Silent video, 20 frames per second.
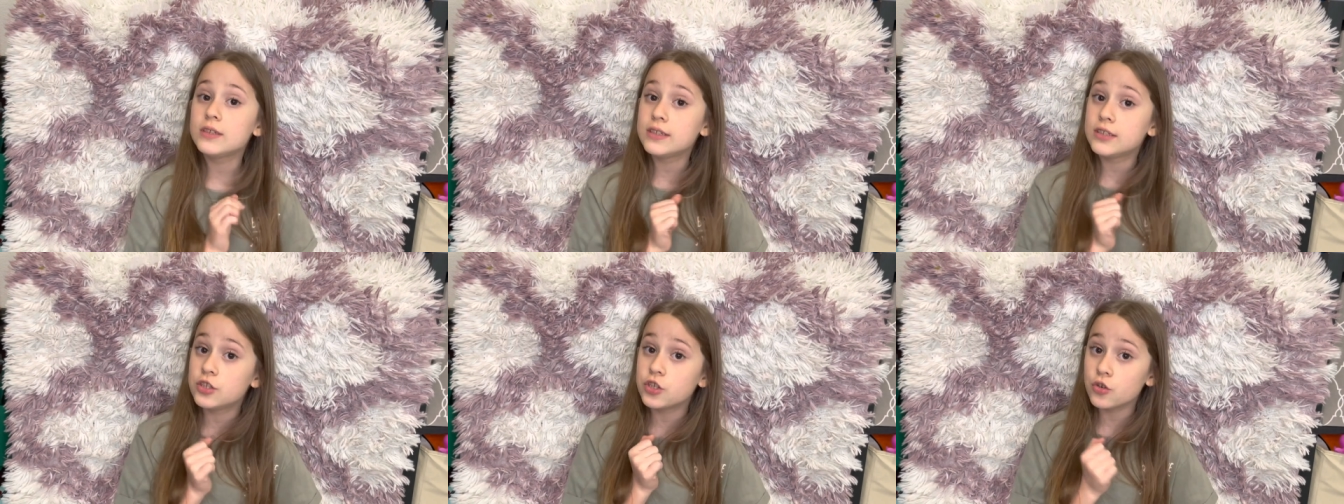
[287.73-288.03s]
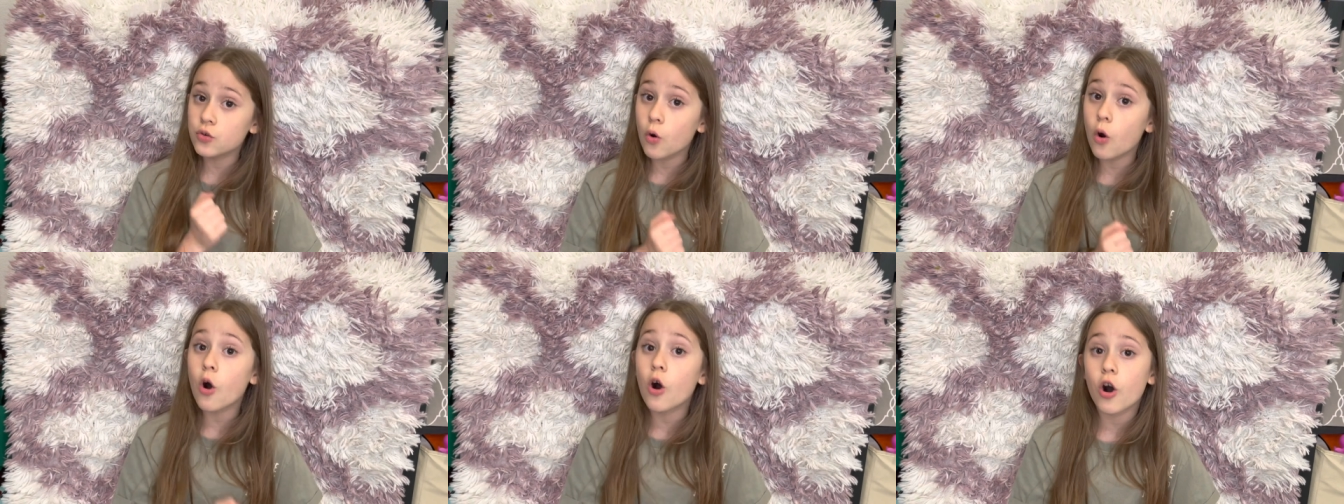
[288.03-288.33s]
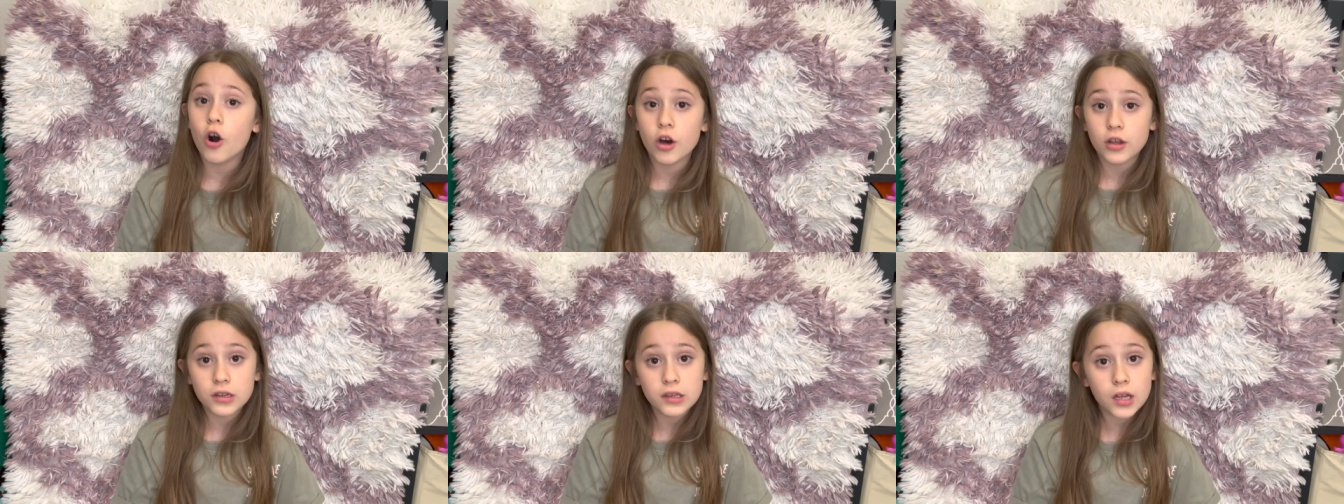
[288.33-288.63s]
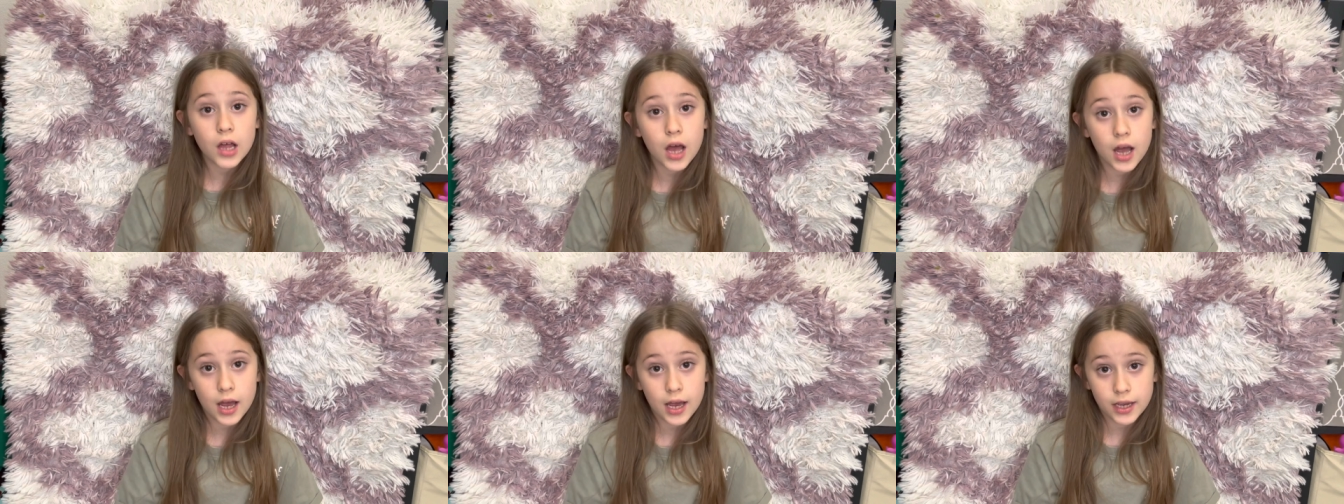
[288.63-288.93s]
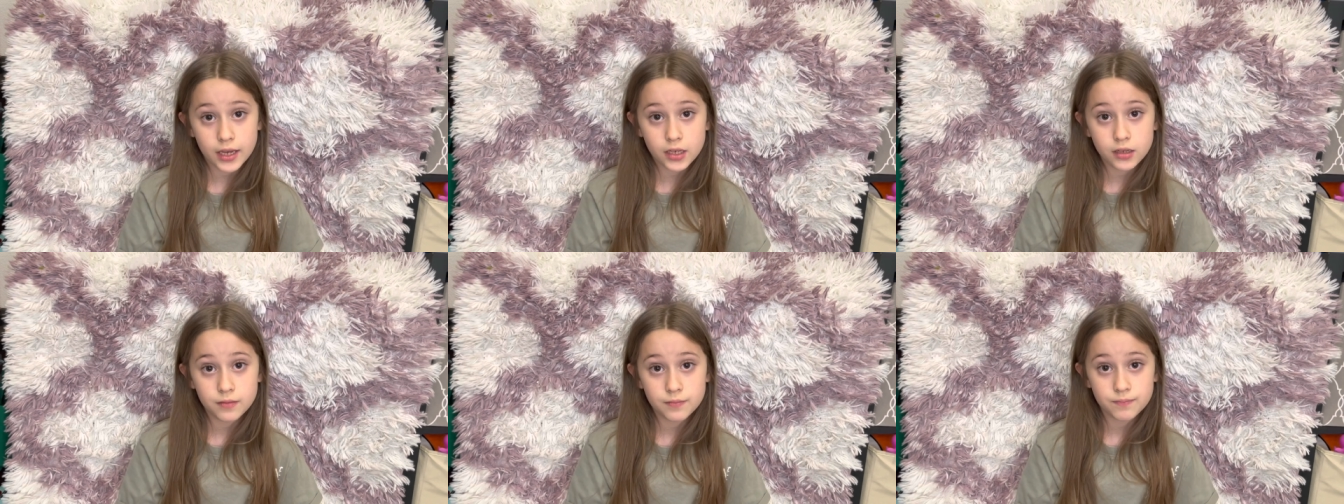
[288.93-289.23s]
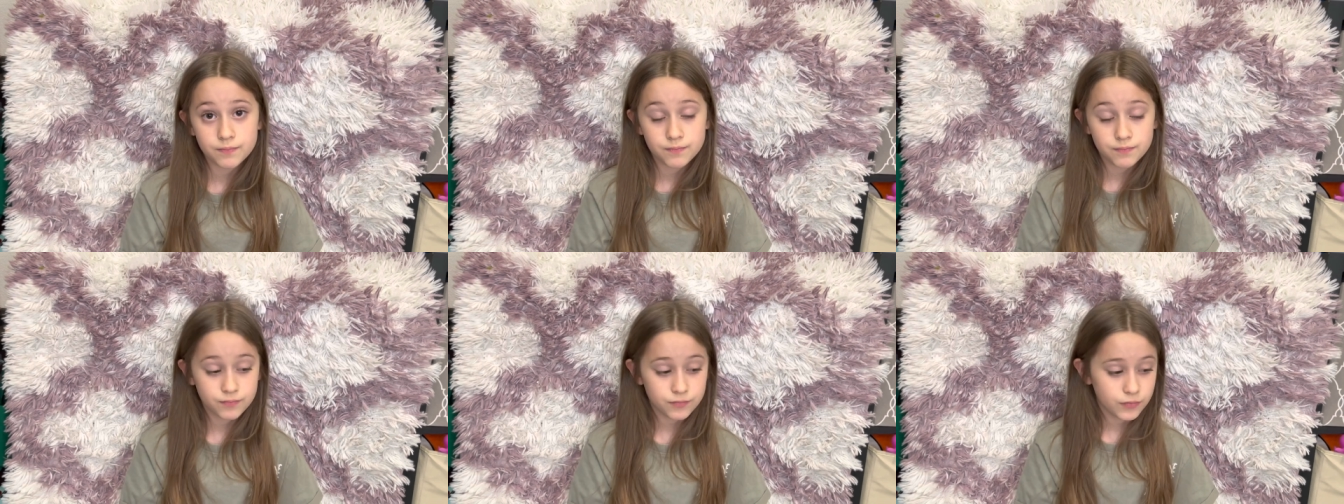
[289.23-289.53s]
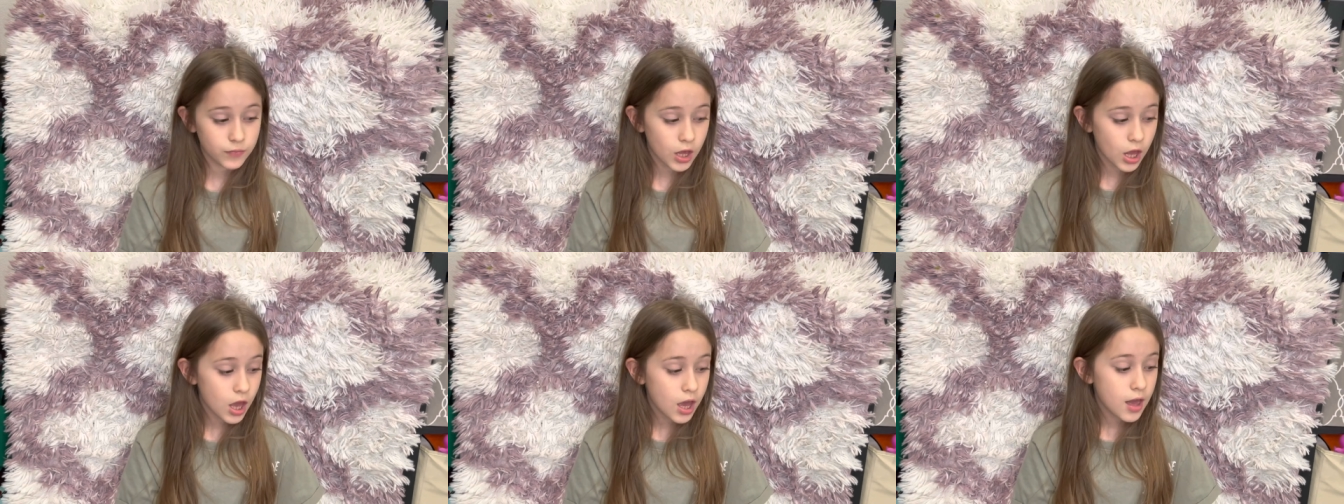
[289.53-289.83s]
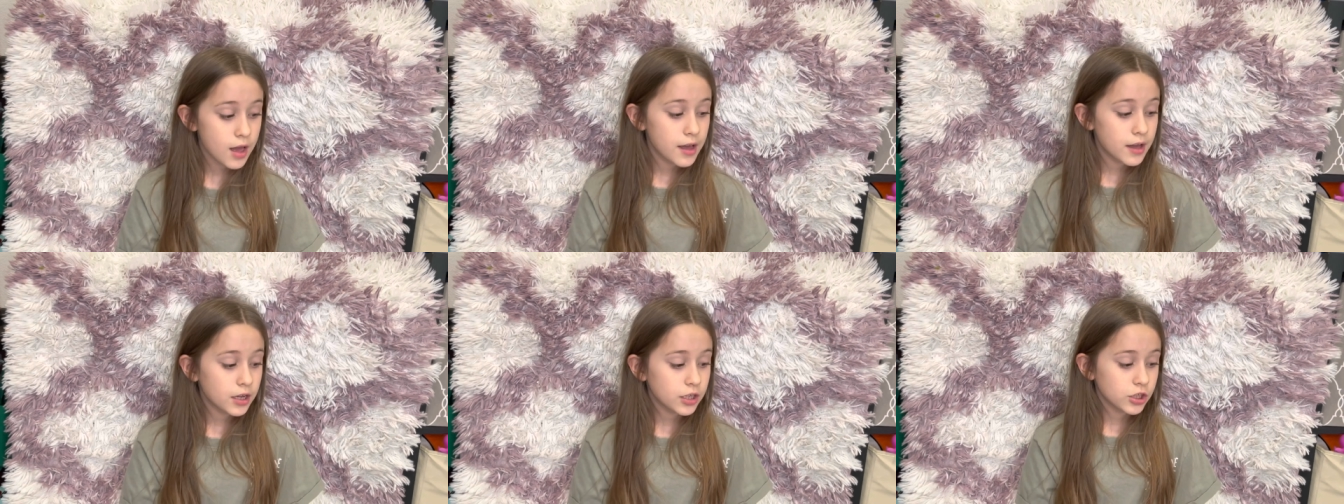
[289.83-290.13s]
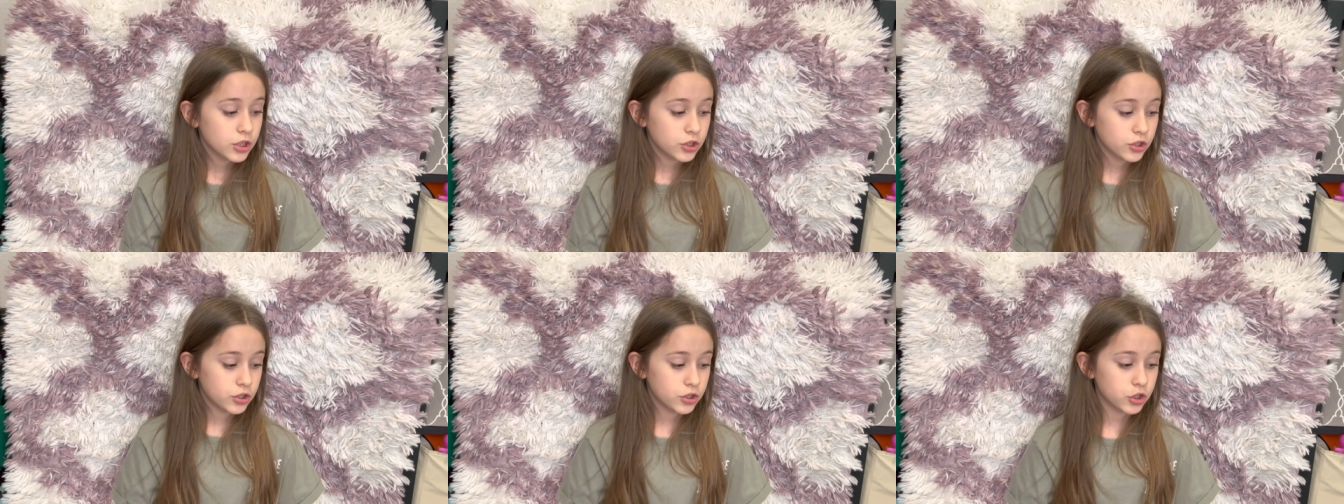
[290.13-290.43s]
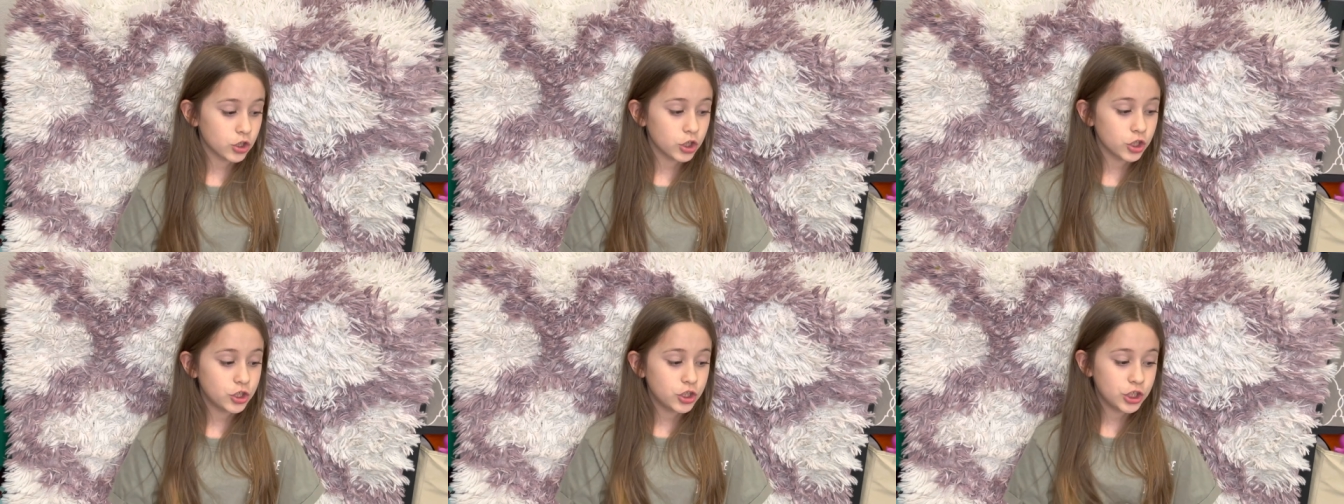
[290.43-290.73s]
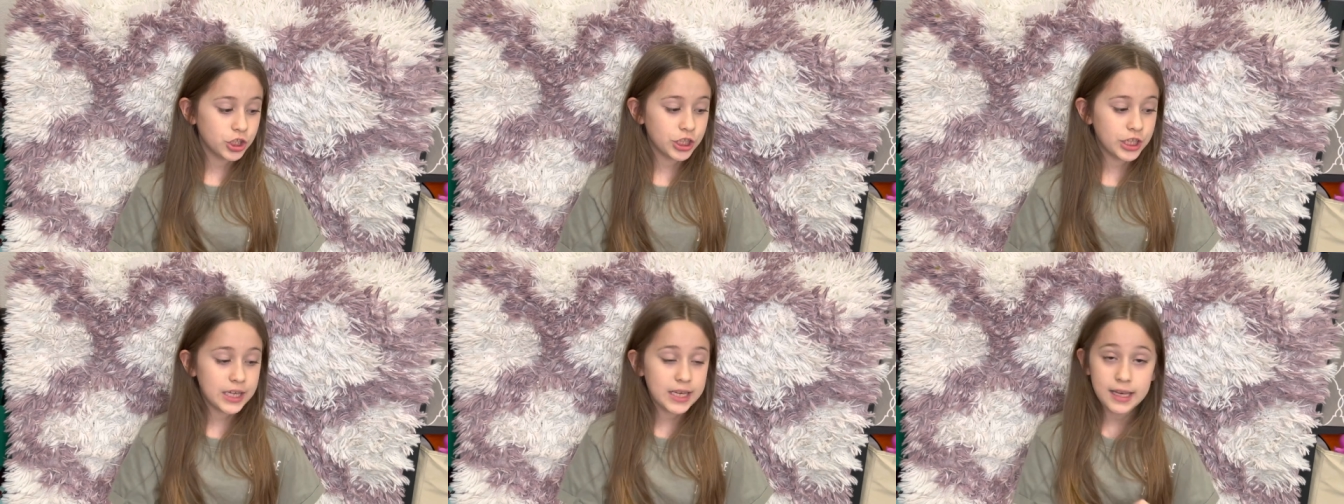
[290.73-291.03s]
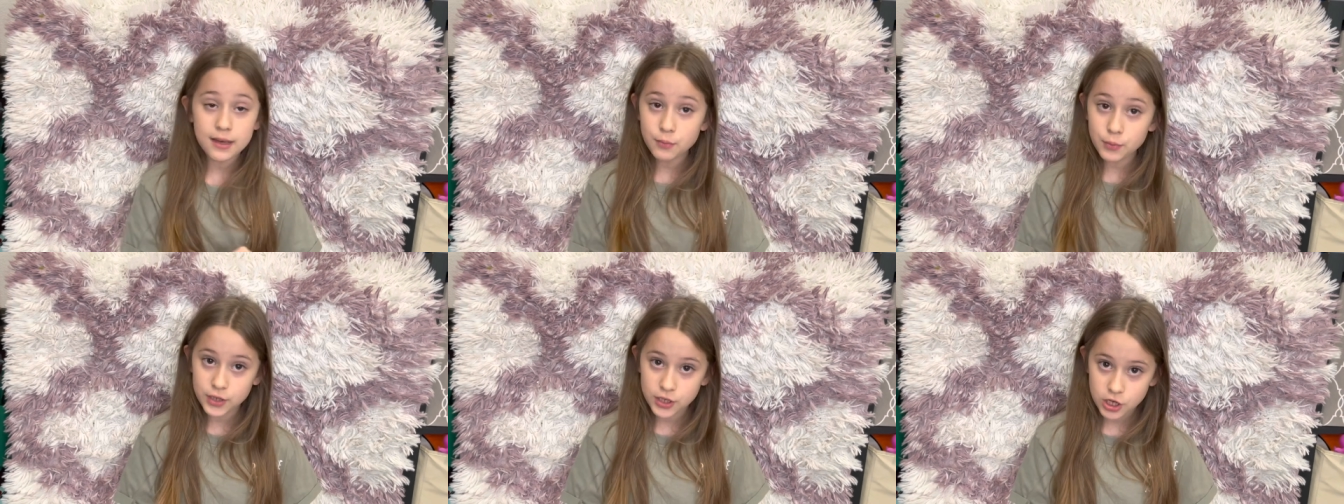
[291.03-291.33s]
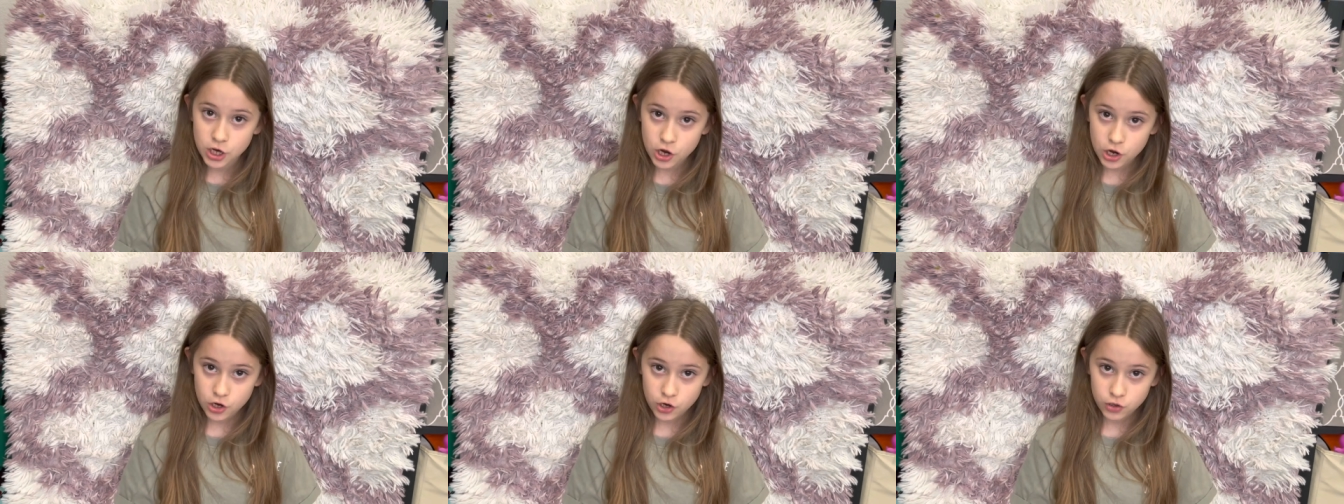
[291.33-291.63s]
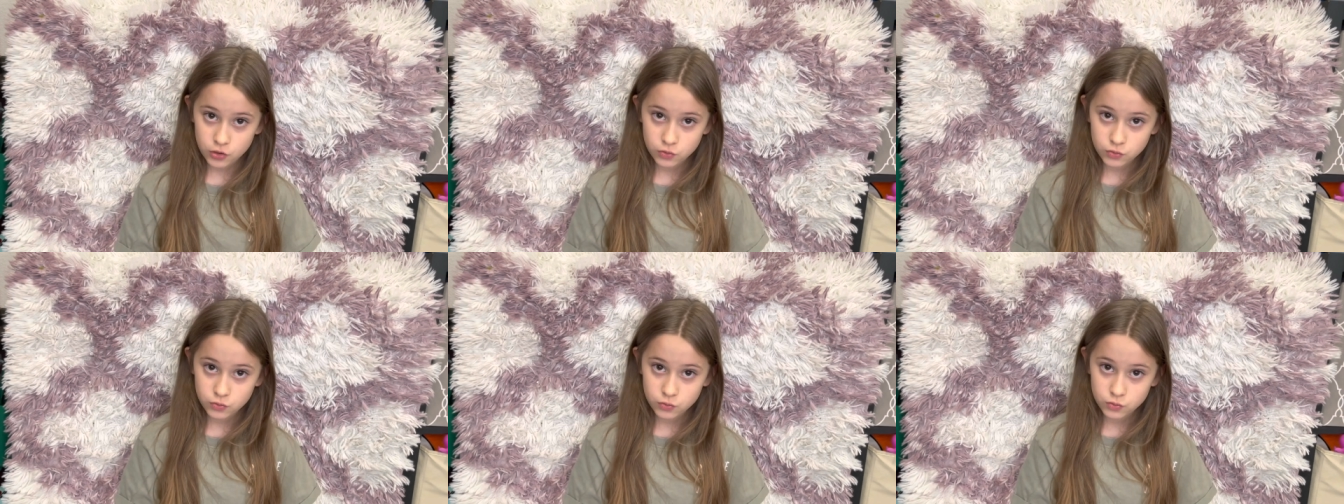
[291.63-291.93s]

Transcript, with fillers: to online, search KiwiCo.